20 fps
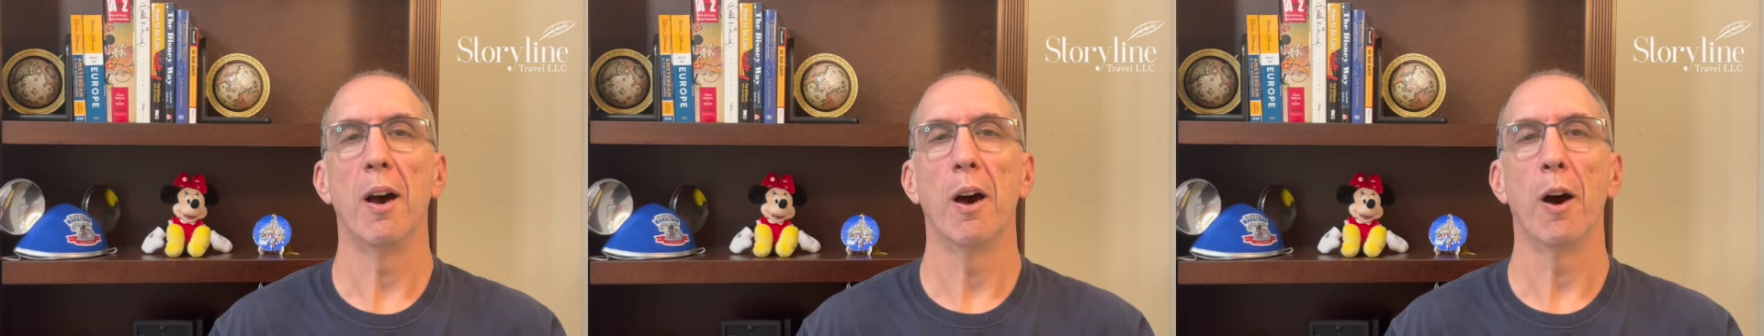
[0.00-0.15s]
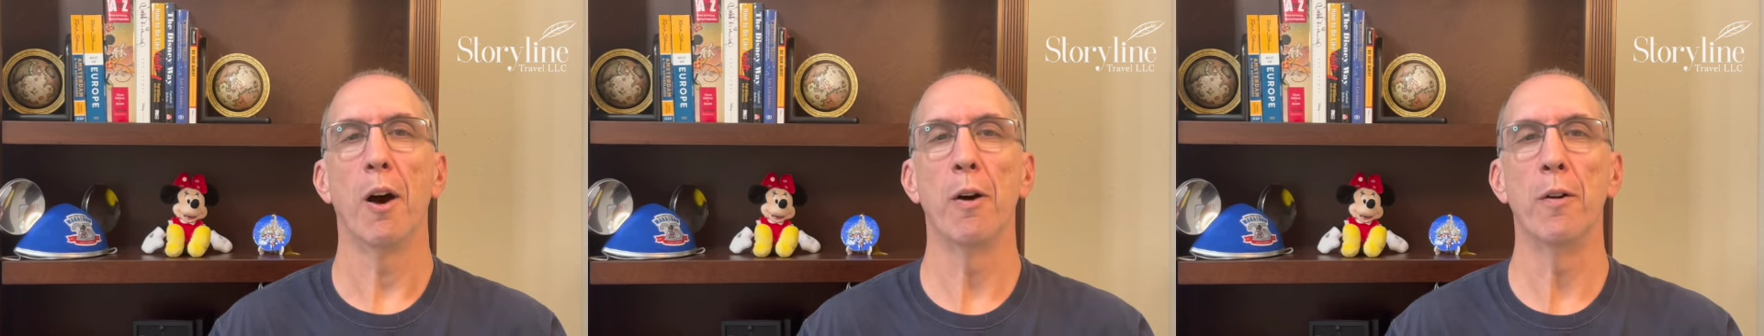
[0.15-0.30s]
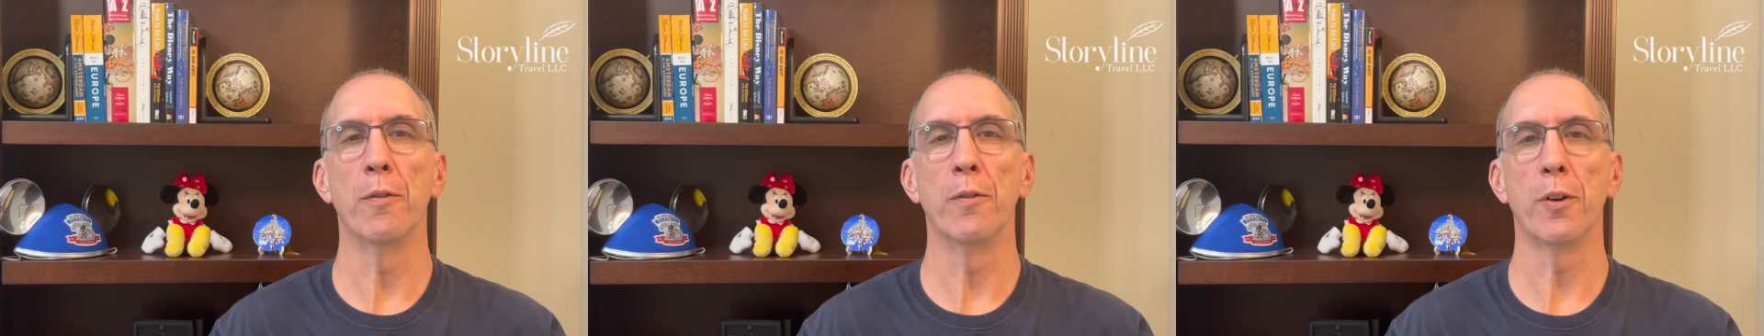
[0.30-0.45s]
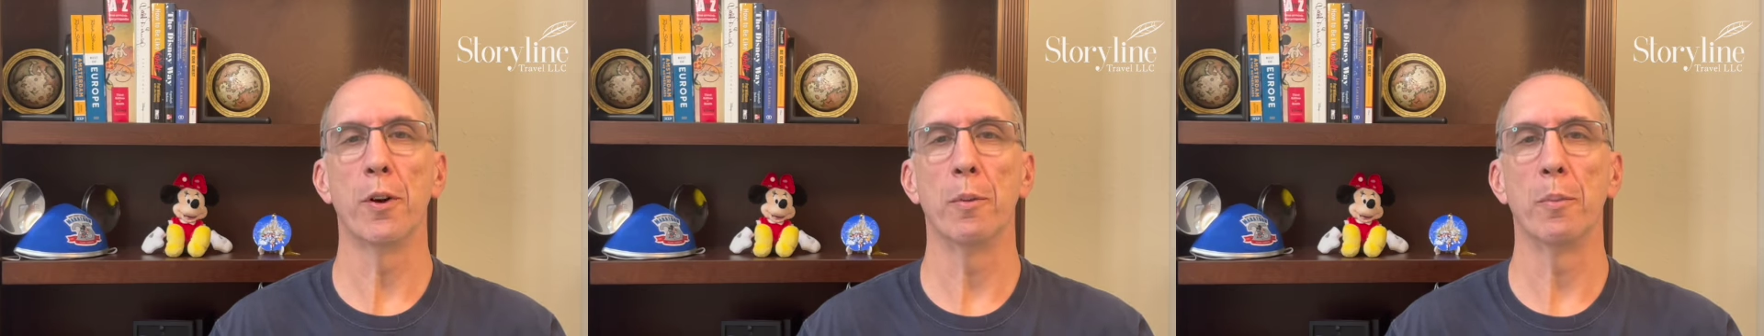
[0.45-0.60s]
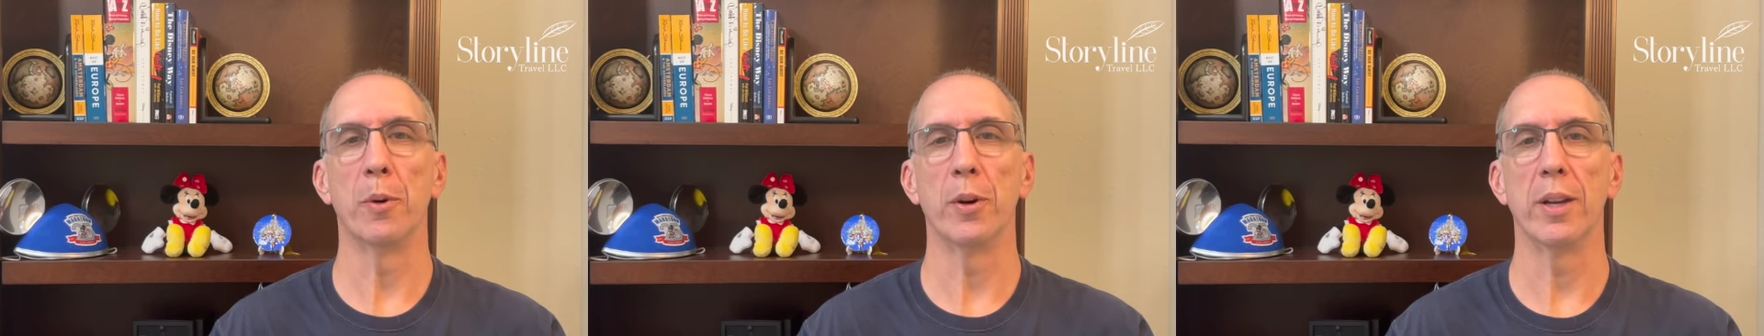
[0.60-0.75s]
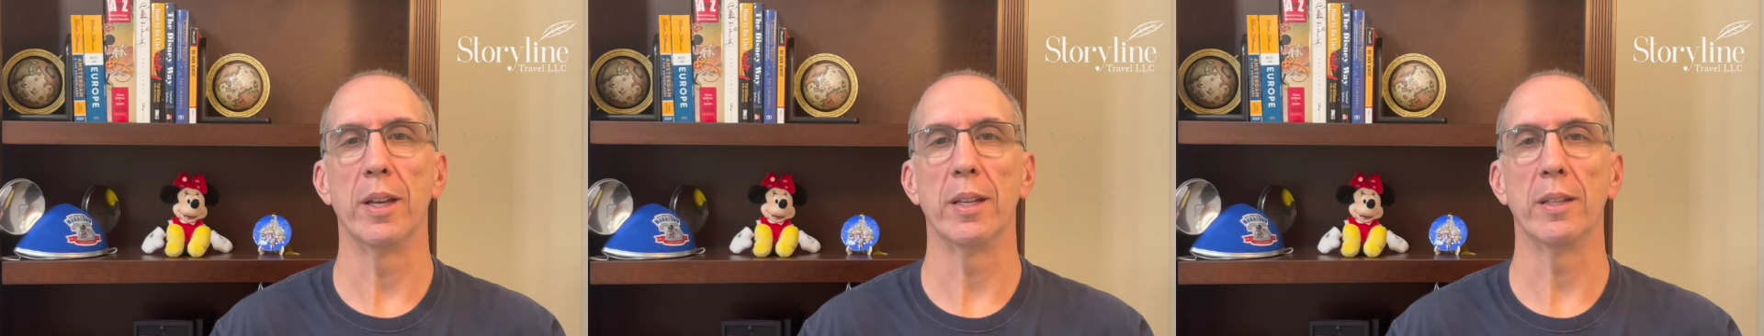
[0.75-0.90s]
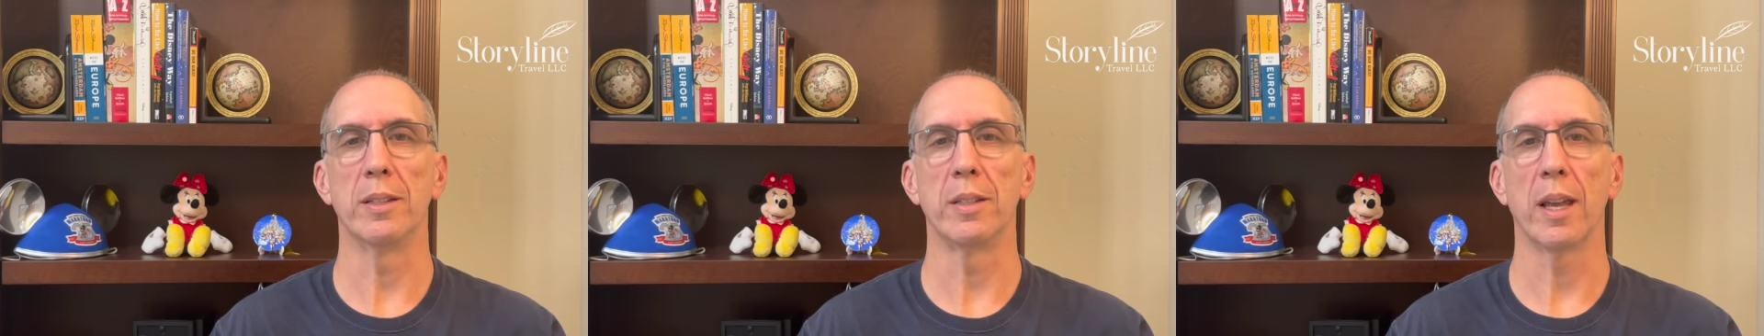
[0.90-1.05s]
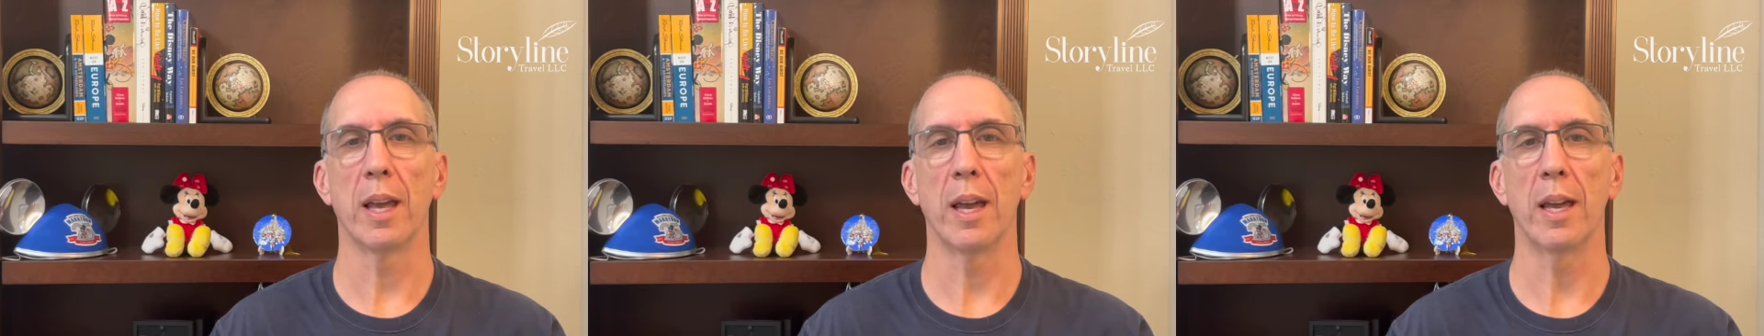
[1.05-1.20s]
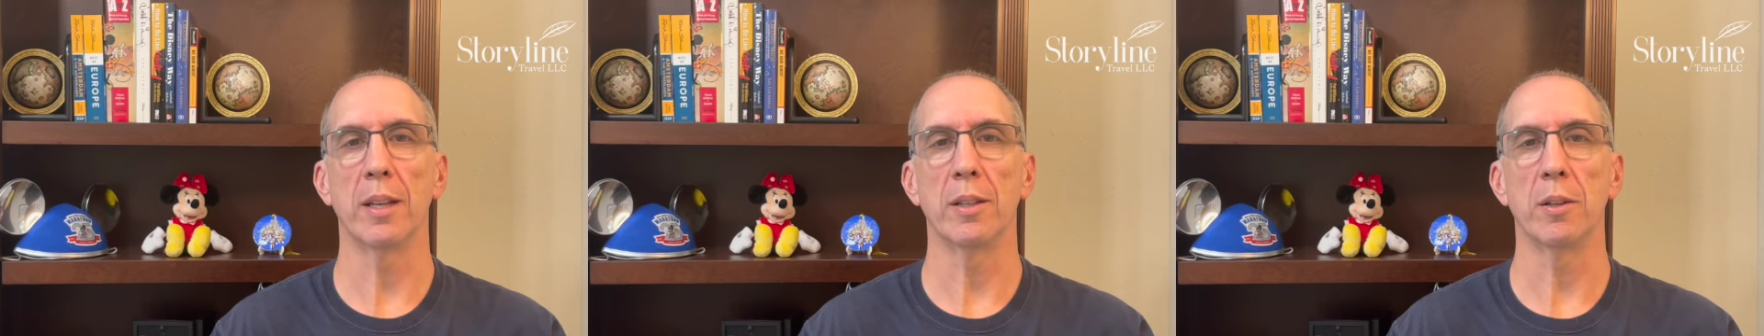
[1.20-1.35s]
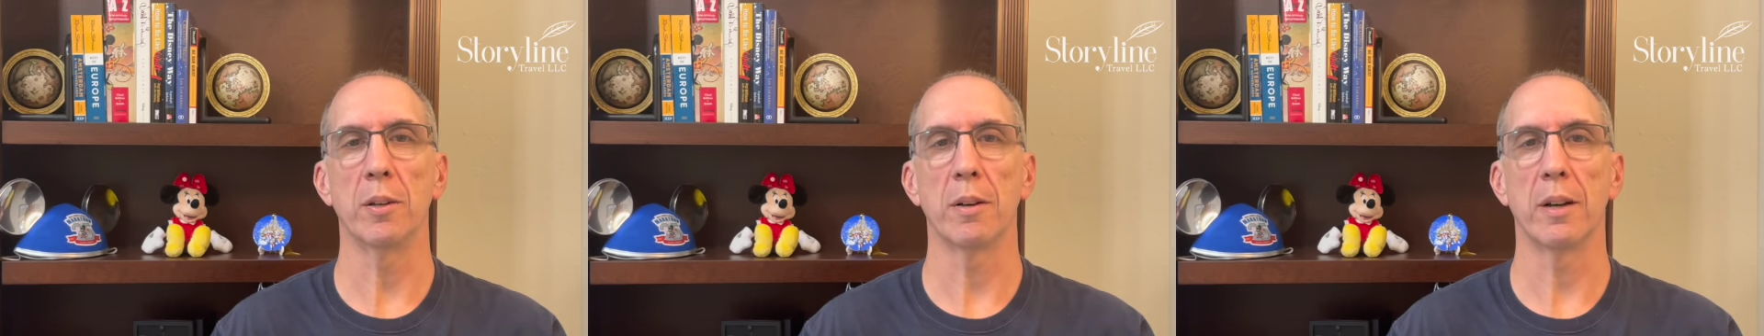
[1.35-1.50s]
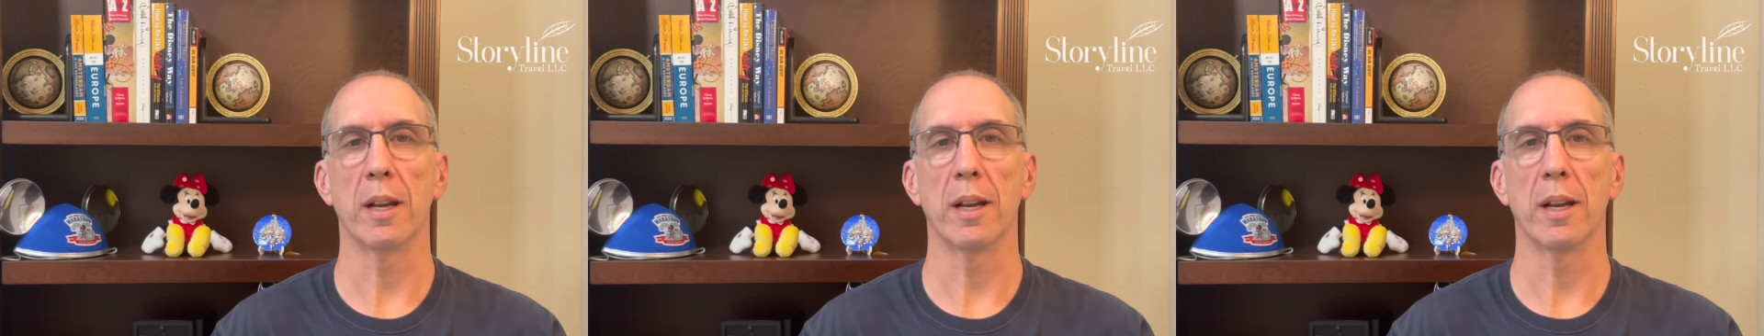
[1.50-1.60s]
over a bridge, and you're